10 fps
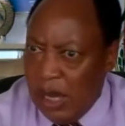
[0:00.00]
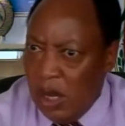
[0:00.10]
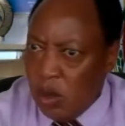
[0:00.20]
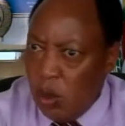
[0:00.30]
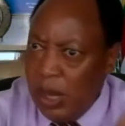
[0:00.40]

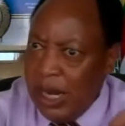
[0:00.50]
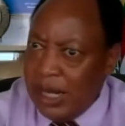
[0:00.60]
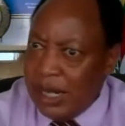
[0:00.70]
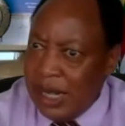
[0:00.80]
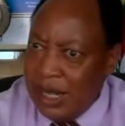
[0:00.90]
So when
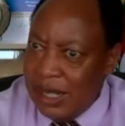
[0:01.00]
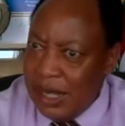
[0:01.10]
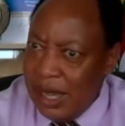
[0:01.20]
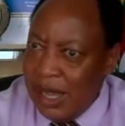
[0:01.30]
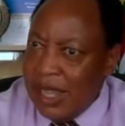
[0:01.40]
it rains,
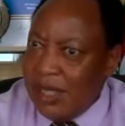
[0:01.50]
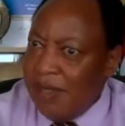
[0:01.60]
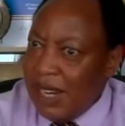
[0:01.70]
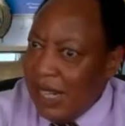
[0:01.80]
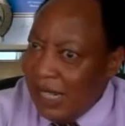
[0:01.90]
there's
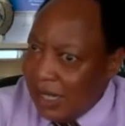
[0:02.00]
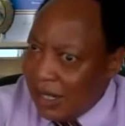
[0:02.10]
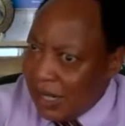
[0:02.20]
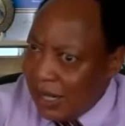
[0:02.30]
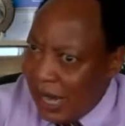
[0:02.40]
very little
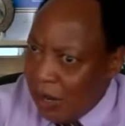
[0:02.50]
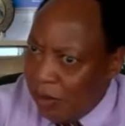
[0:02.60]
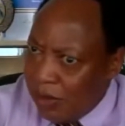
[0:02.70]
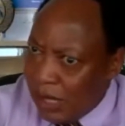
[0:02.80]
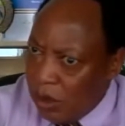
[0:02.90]

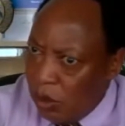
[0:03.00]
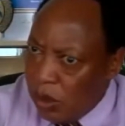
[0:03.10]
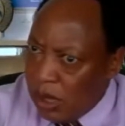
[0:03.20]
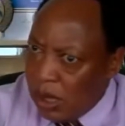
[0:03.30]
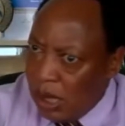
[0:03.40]
runoff that
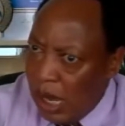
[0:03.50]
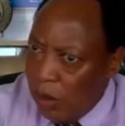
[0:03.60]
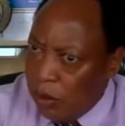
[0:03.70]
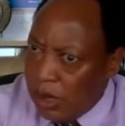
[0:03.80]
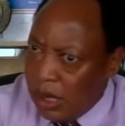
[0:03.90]
goes
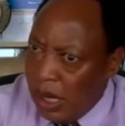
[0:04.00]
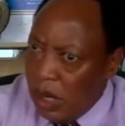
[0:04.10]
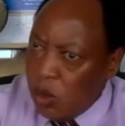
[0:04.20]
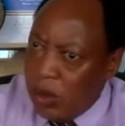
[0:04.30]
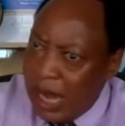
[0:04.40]
out.
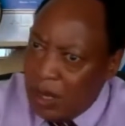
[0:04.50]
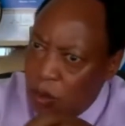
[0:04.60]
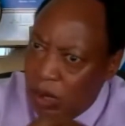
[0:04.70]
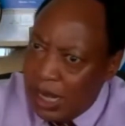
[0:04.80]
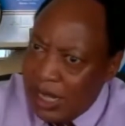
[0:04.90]
So that
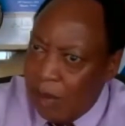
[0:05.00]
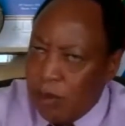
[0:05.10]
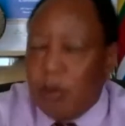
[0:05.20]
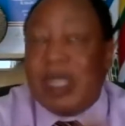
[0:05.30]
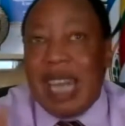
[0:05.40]
water is
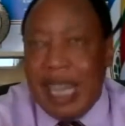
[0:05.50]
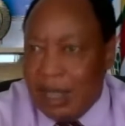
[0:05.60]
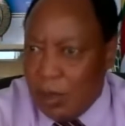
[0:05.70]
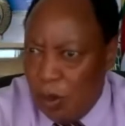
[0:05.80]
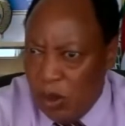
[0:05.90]
absorbed, it's like a
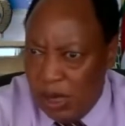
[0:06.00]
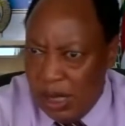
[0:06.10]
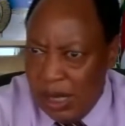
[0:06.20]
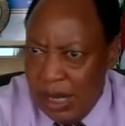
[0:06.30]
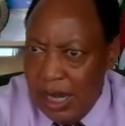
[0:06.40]
sponge.
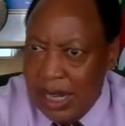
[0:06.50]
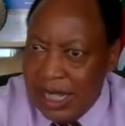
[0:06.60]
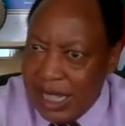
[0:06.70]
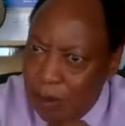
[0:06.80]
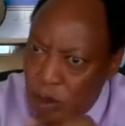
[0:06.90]
It
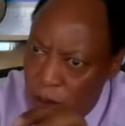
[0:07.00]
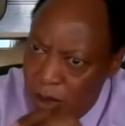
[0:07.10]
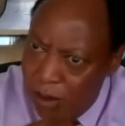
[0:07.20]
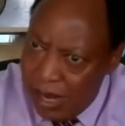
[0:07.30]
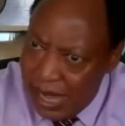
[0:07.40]
is absorbed
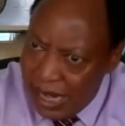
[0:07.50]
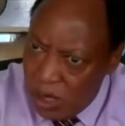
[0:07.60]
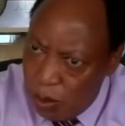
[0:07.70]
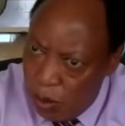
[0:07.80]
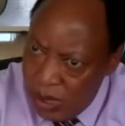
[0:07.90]
by that
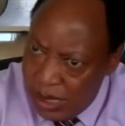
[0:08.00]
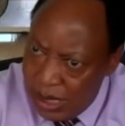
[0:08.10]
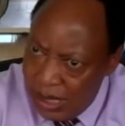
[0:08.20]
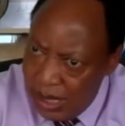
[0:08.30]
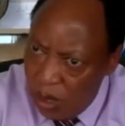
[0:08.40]
spongy
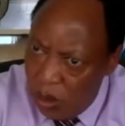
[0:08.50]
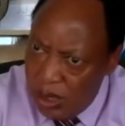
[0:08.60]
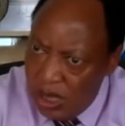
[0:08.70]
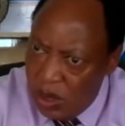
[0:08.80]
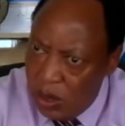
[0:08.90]

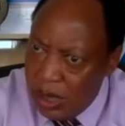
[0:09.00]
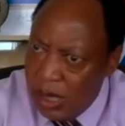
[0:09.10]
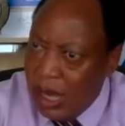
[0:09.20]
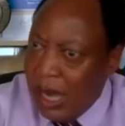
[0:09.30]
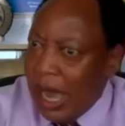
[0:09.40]
condition
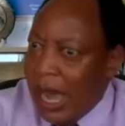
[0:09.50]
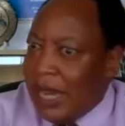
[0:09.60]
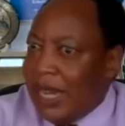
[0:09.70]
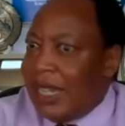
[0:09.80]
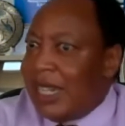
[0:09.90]

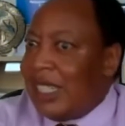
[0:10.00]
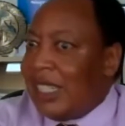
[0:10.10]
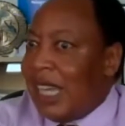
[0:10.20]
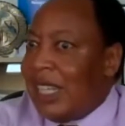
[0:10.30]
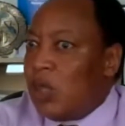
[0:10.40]
and it
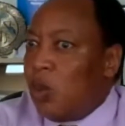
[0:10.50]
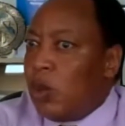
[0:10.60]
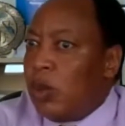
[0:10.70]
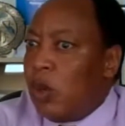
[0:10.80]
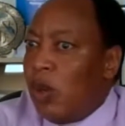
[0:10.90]
recharges what
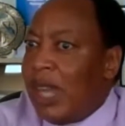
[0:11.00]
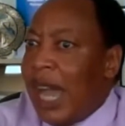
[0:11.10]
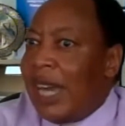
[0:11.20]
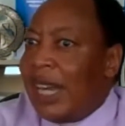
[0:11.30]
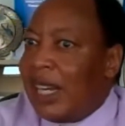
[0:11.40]
we call the
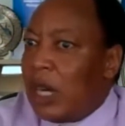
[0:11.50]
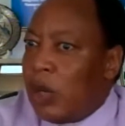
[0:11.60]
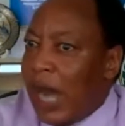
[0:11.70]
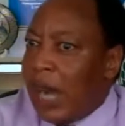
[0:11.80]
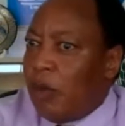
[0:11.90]

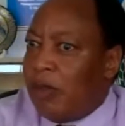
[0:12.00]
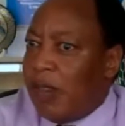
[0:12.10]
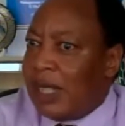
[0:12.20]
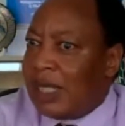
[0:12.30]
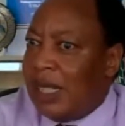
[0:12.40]
underground aquifer.
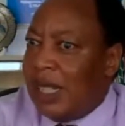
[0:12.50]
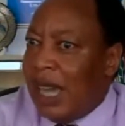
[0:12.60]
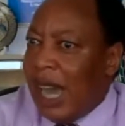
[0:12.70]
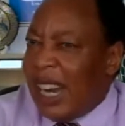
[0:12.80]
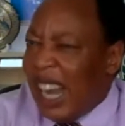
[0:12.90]

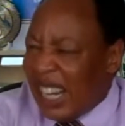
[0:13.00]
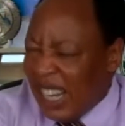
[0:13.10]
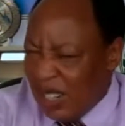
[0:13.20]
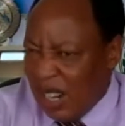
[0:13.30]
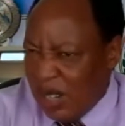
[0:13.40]
Under
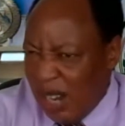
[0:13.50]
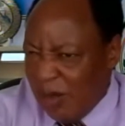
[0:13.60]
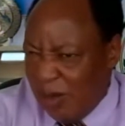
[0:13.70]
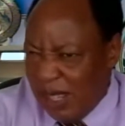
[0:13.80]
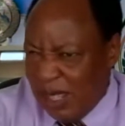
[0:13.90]
underground
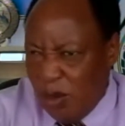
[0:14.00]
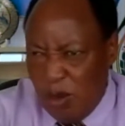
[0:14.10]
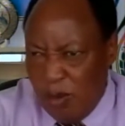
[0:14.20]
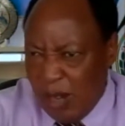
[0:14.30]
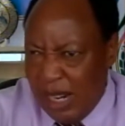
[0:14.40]
aquifers, you know,
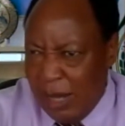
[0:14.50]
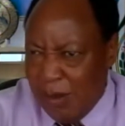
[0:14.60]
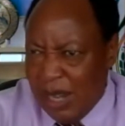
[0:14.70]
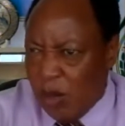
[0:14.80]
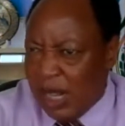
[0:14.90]
for a
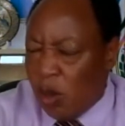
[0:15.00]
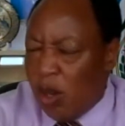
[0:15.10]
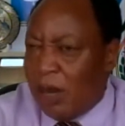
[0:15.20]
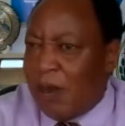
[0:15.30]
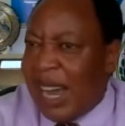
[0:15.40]
layman, you can call
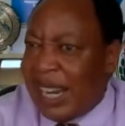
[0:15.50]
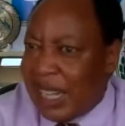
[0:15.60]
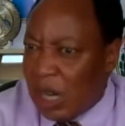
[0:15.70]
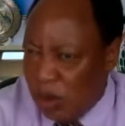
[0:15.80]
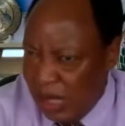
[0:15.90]
them
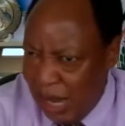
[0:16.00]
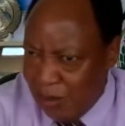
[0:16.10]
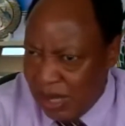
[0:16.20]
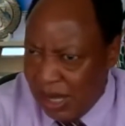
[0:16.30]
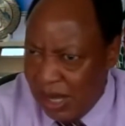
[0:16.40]
underground dams.